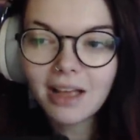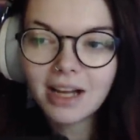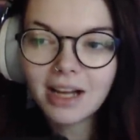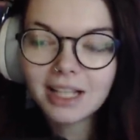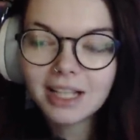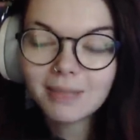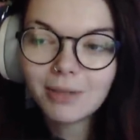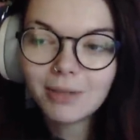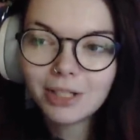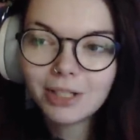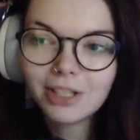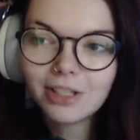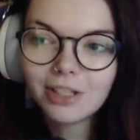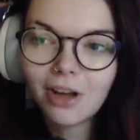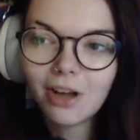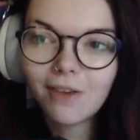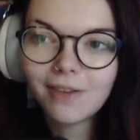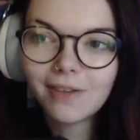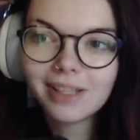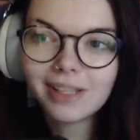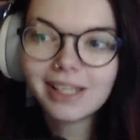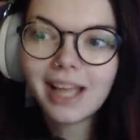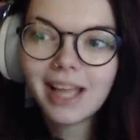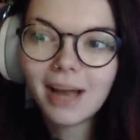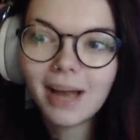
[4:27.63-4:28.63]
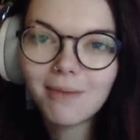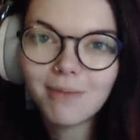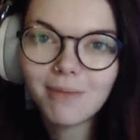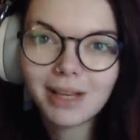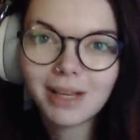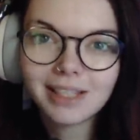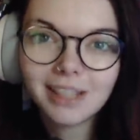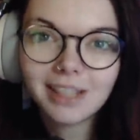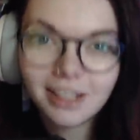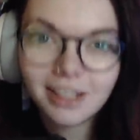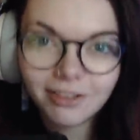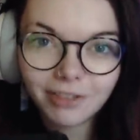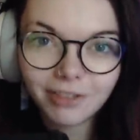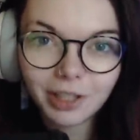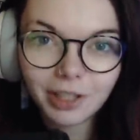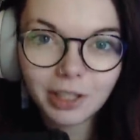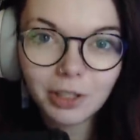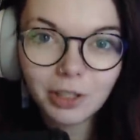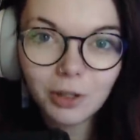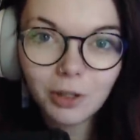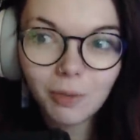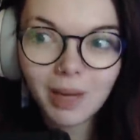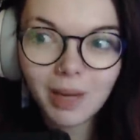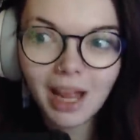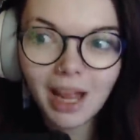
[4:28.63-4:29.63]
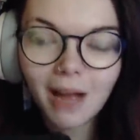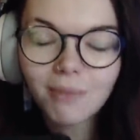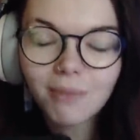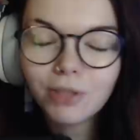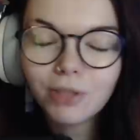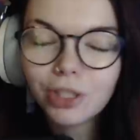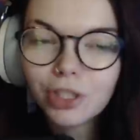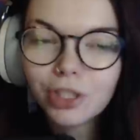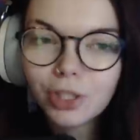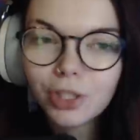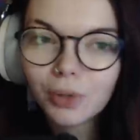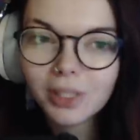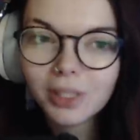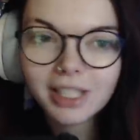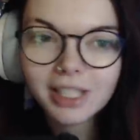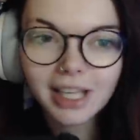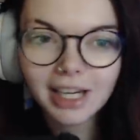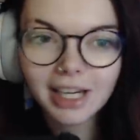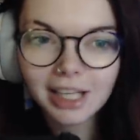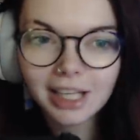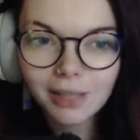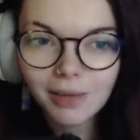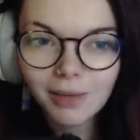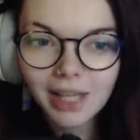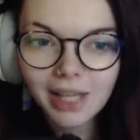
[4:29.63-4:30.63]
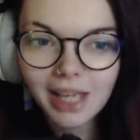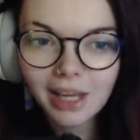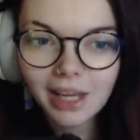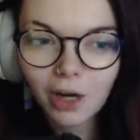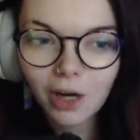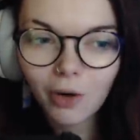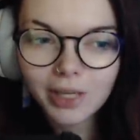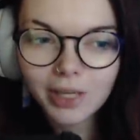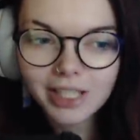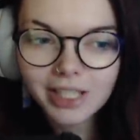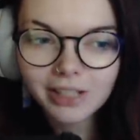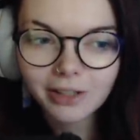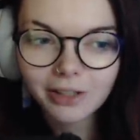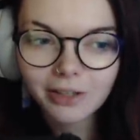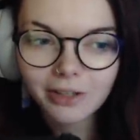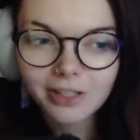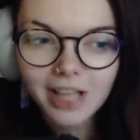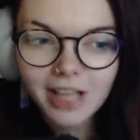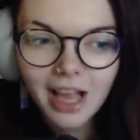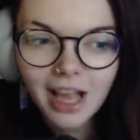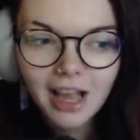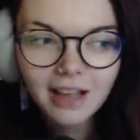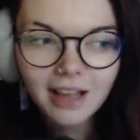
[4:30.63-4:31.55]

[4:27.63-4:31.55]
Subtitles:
As much as obviously I'm excited for Kenobi, I'm just so excited that we get Inquisitors.